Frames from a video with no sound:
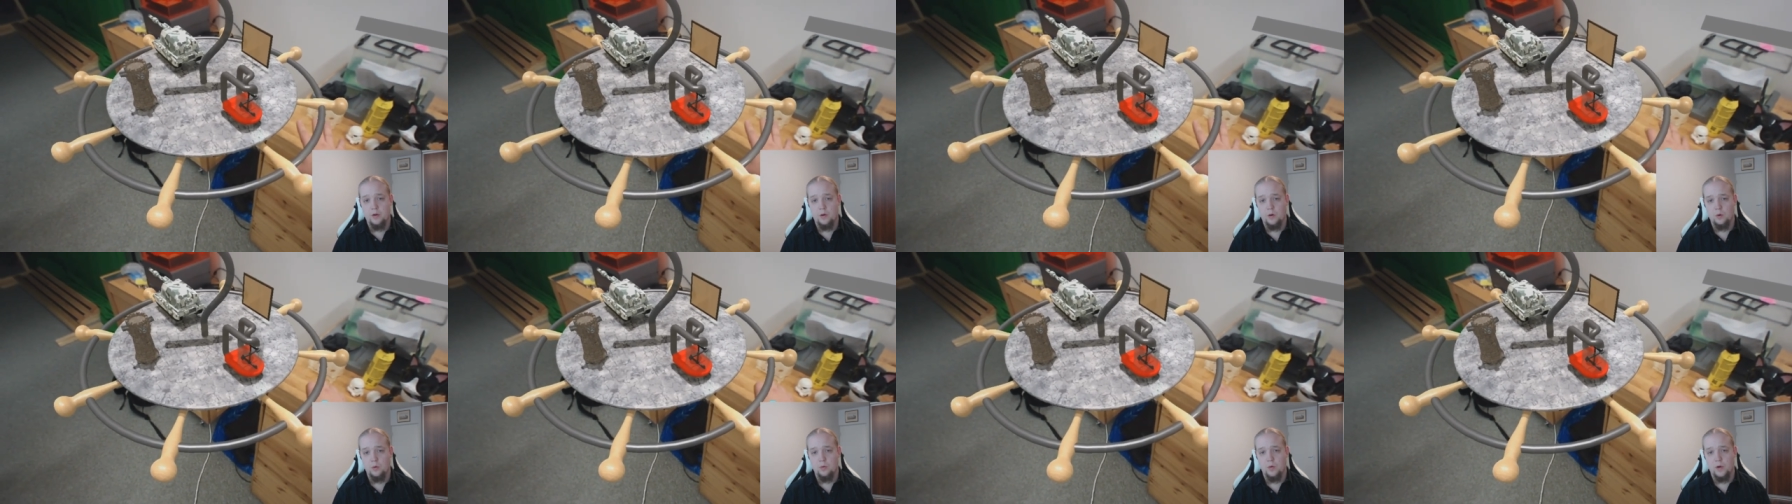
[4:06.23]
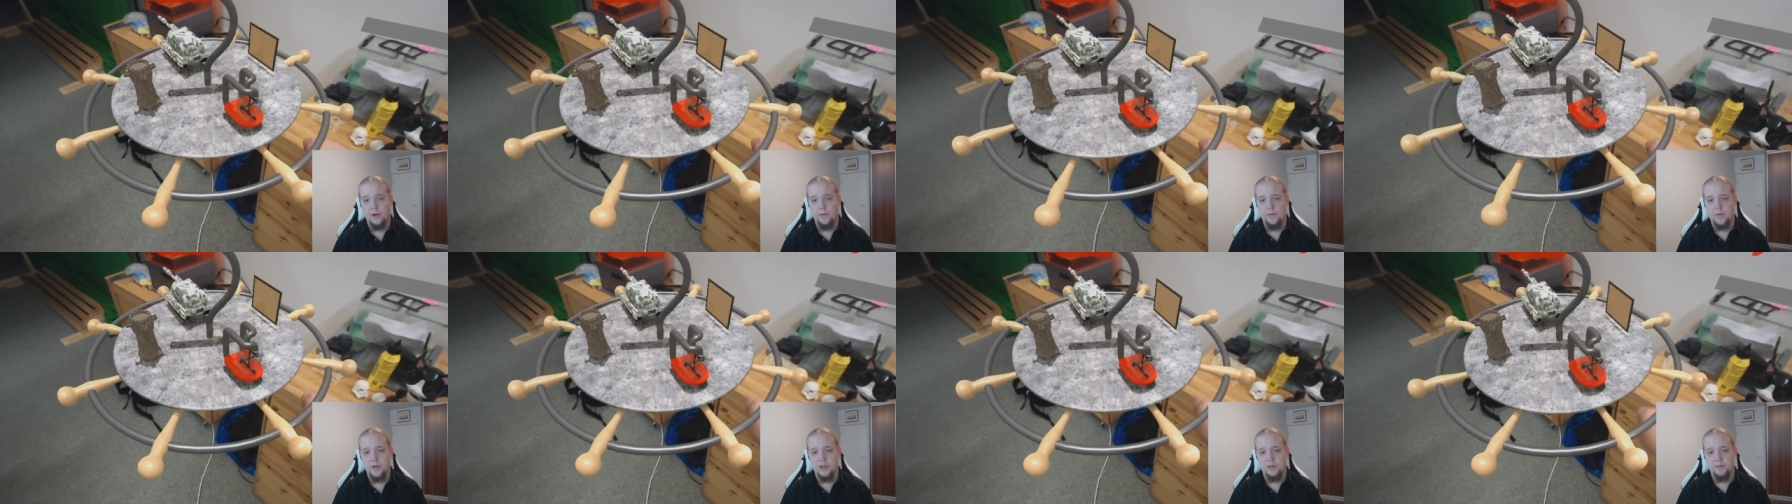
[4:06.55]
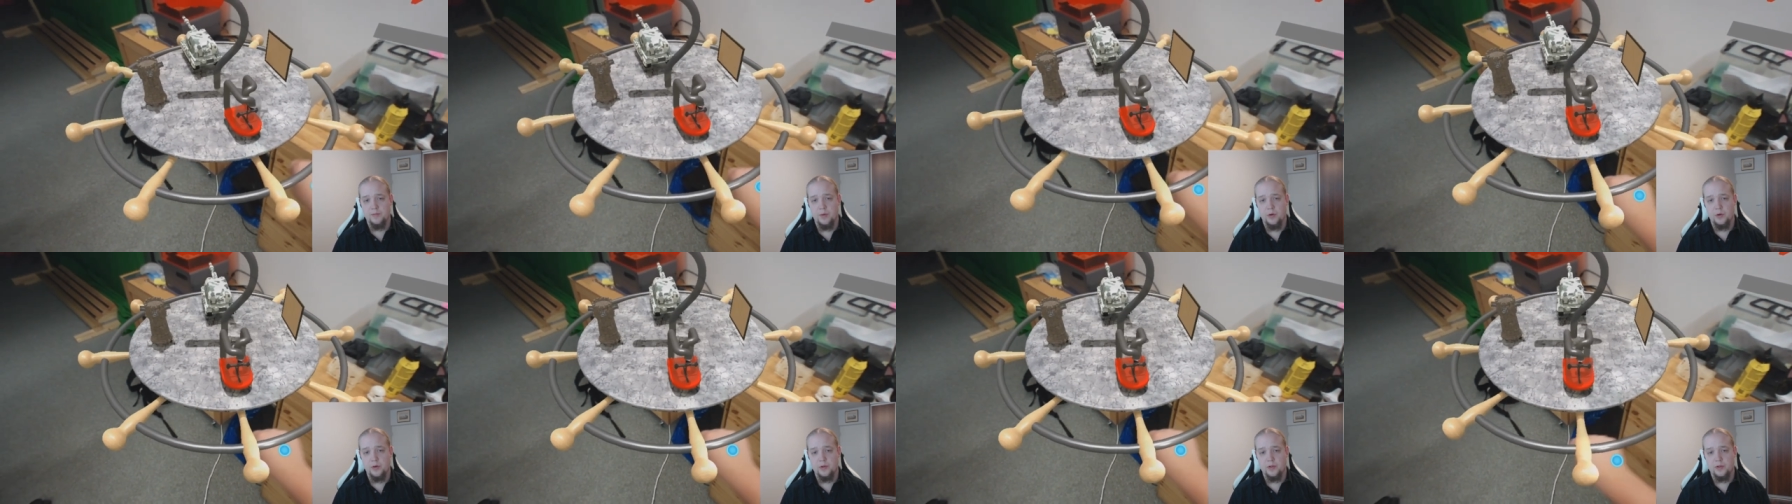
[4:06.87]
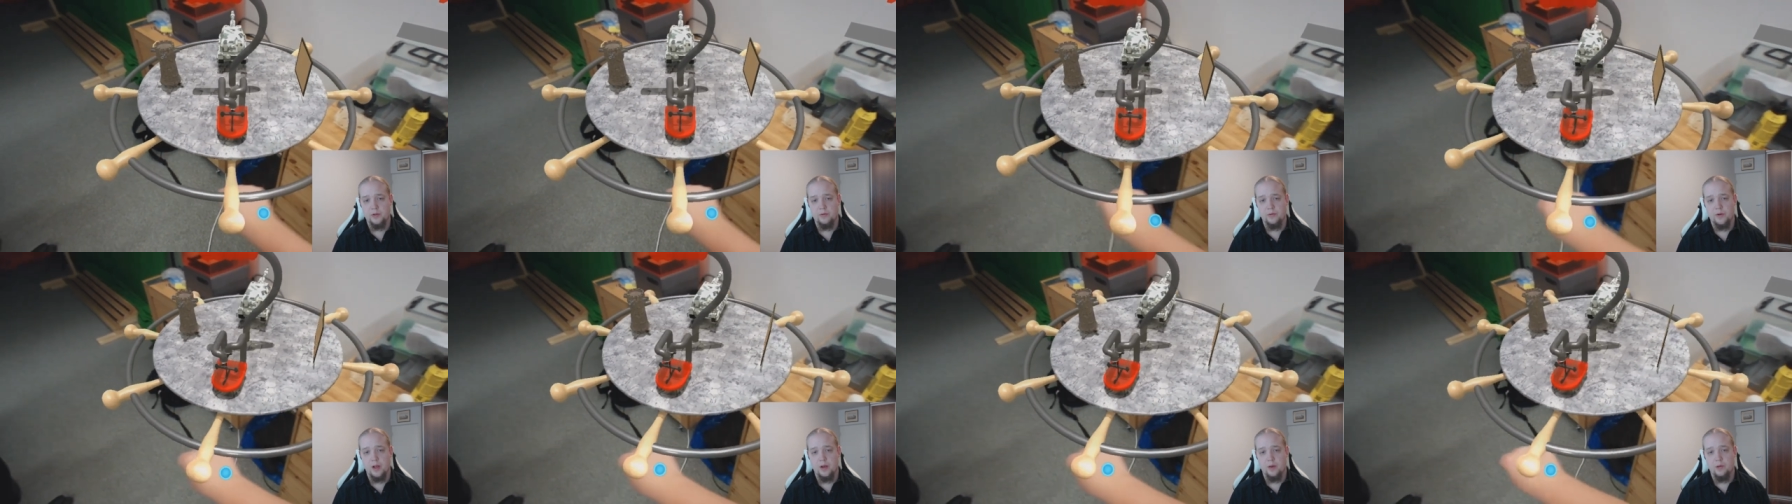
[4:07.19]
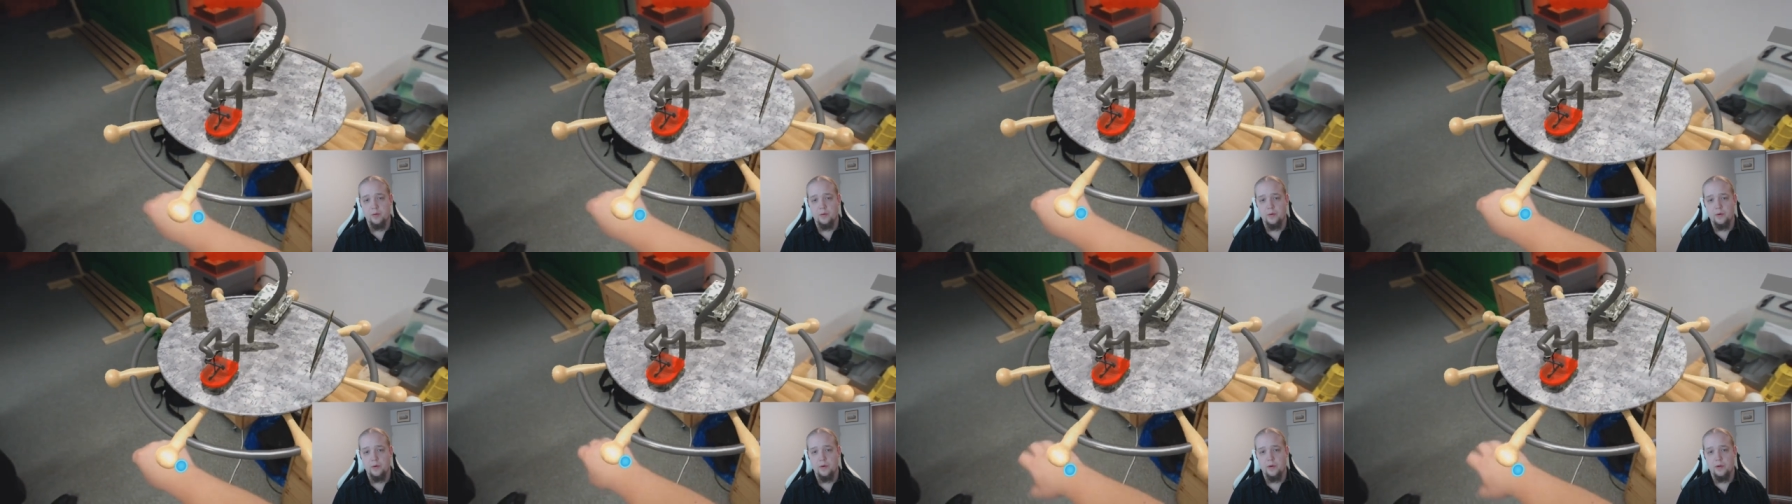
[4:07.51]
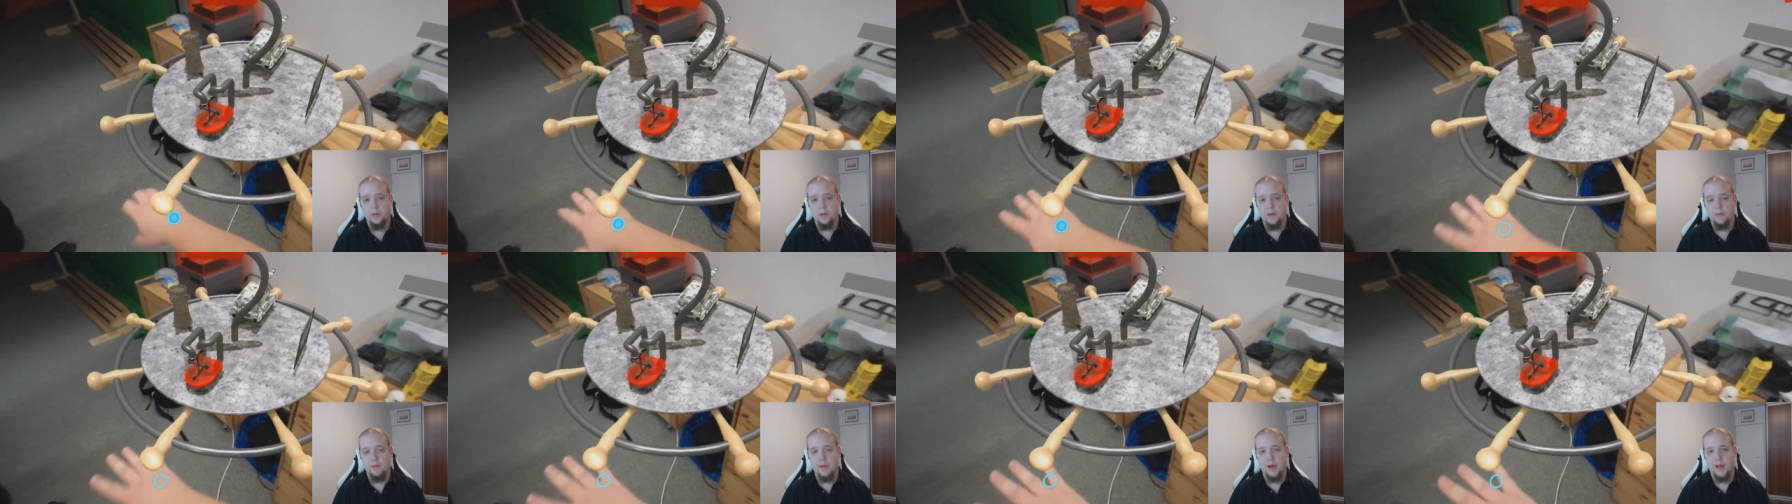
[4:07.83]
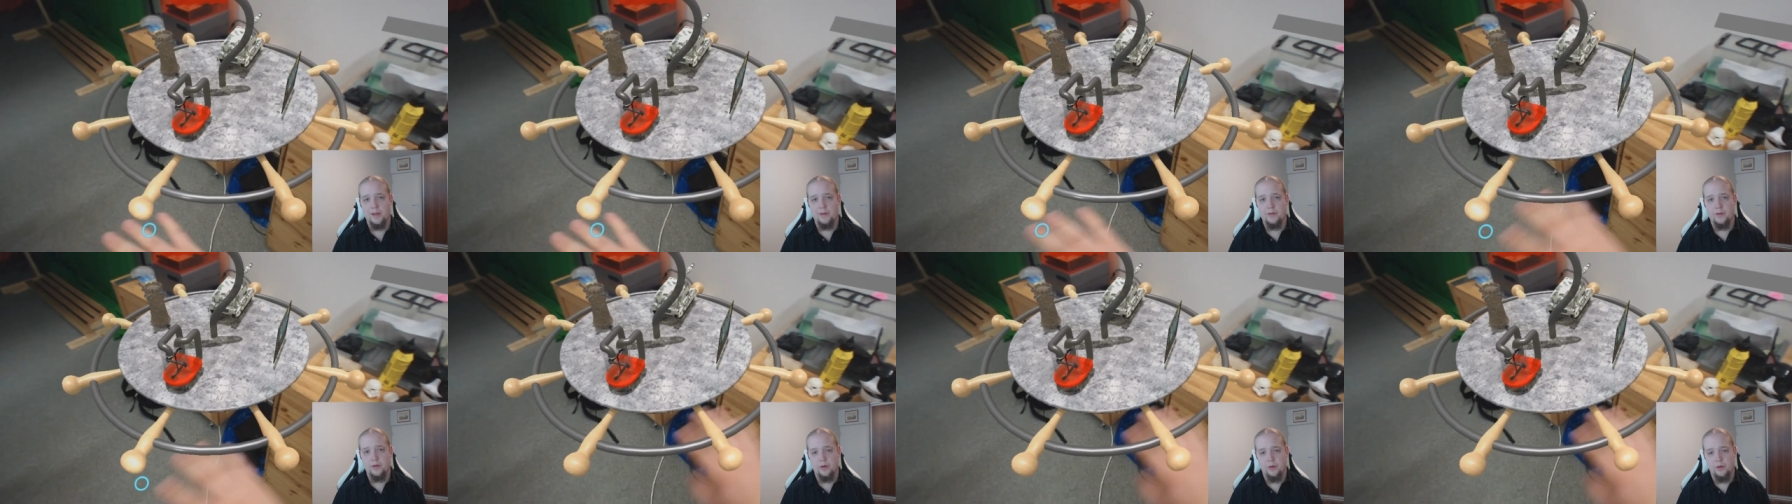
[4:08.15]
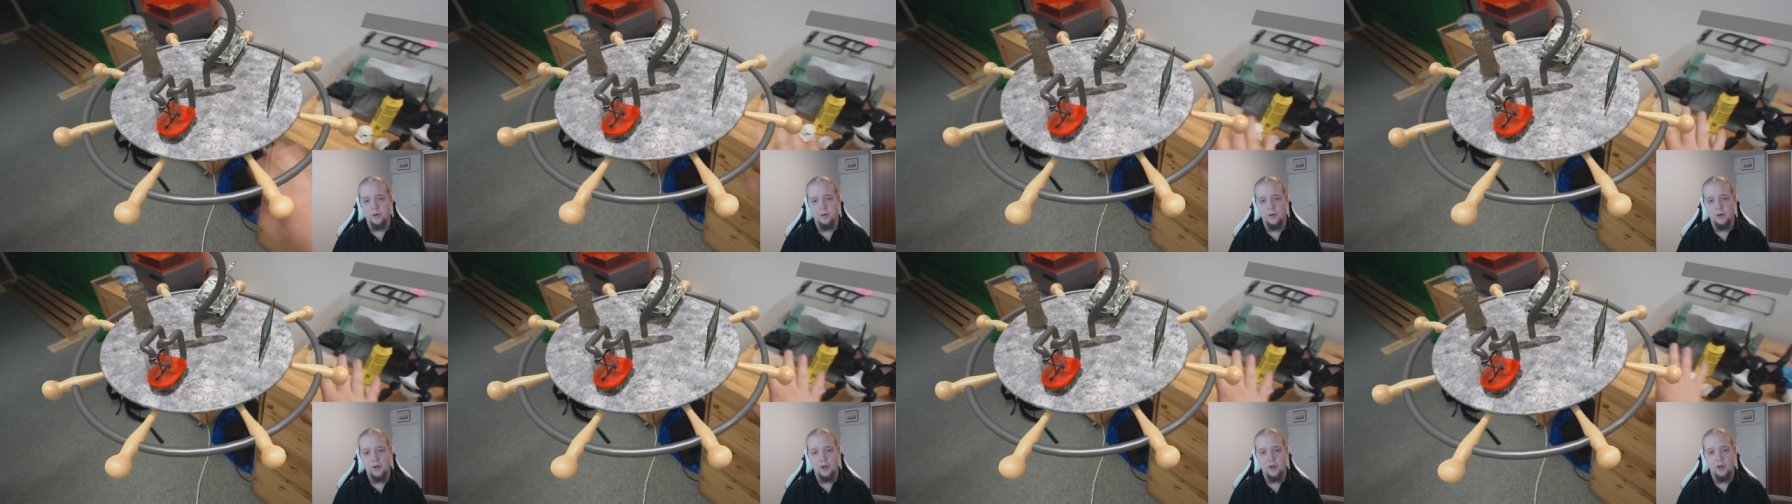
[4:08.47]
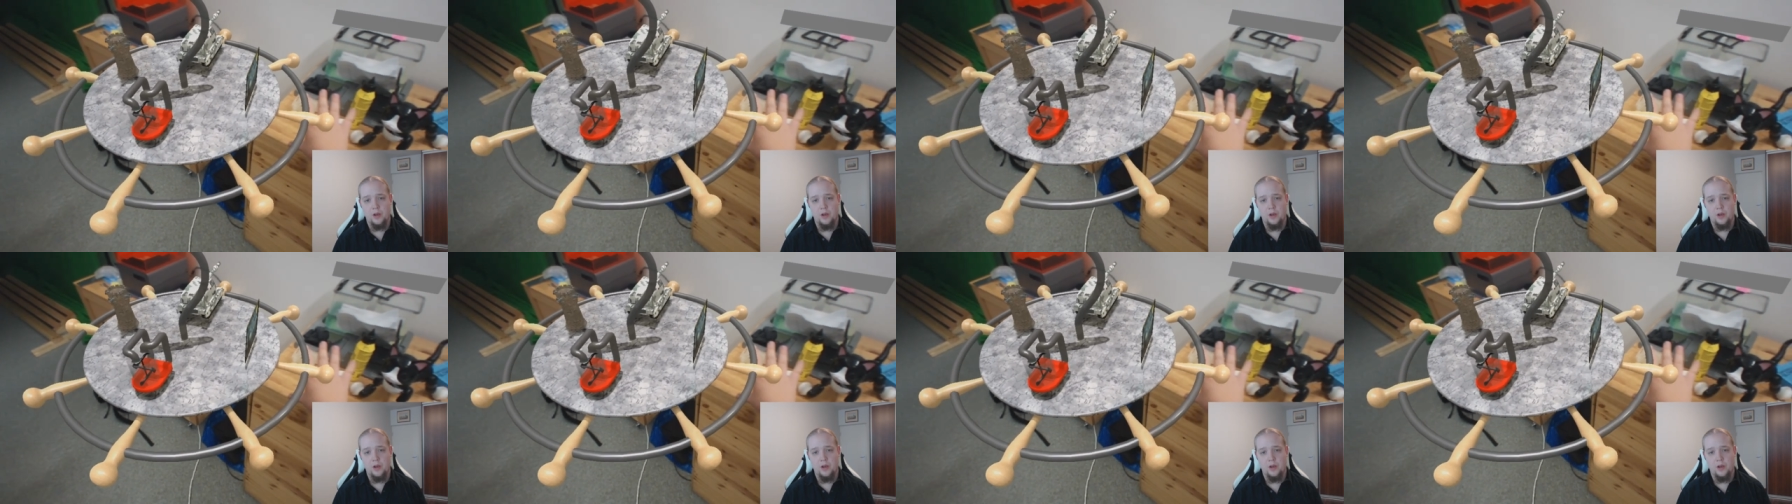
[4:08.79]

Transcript: or one of the spokes around the platter,